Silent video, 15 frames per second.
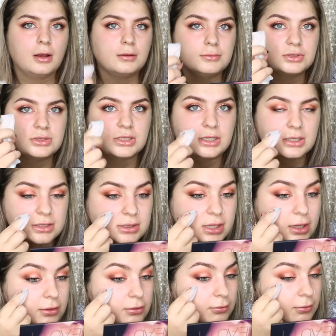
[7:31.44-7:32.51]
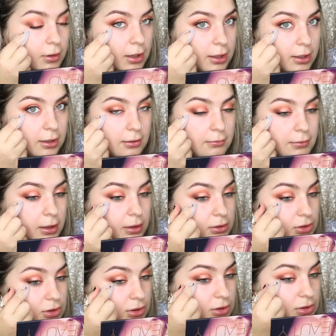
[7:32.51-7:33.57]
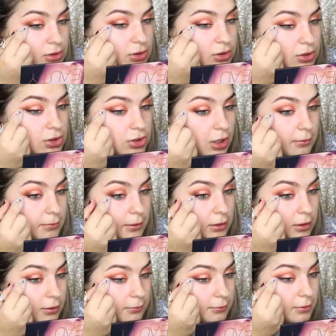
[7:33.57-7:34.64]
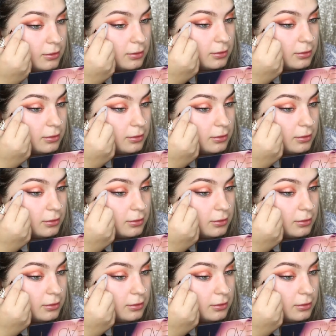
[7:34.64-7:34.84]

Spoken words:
I'm also going to take the white and just sharpen up